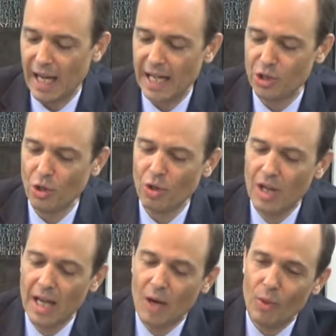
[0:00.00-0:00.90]
And so
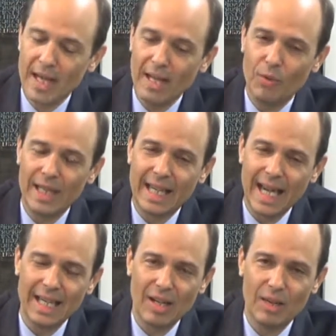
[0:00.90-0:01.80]

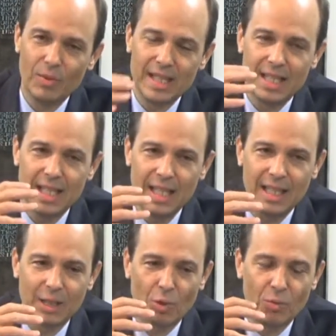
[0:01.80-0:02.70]
we see
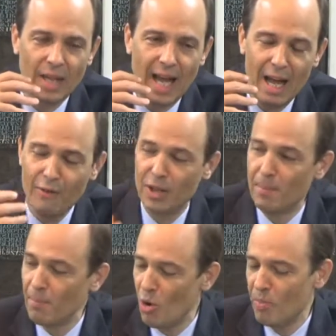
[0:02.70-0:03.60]
that what we have at
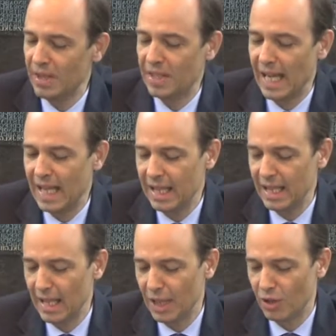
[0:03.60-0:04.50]
the moment in
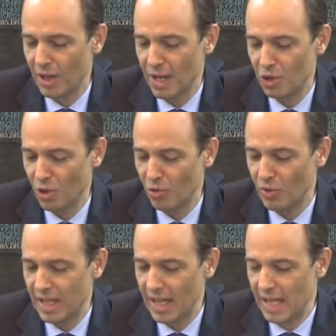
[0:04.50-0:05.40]
the international
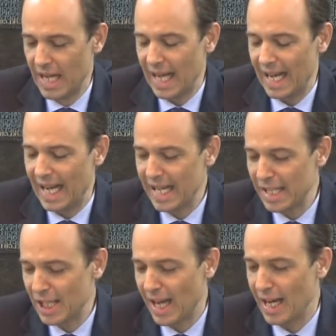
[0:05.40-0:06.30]
arena
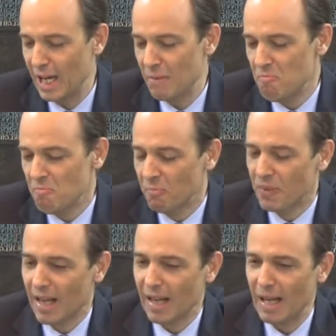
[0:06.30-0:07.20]
is a
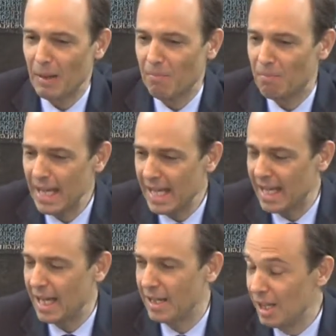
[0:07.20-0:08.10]

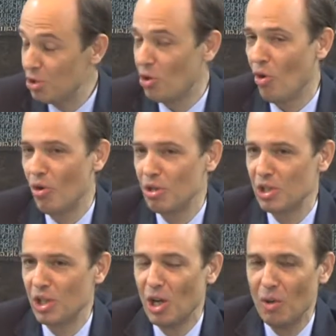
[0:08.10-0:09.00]
big
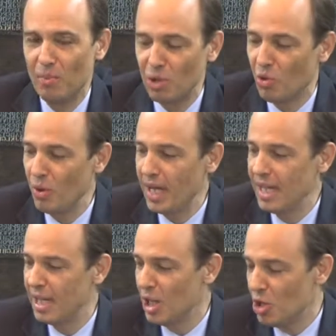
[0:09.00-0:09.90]
discourse
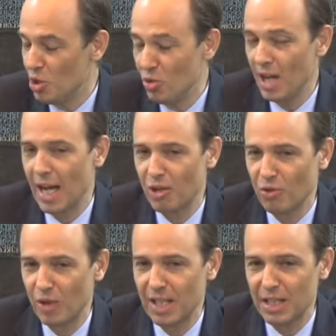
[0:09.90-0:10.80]
between
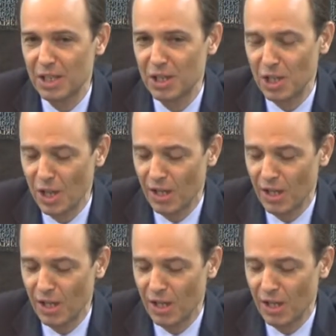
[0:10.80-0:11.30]
unilateralists,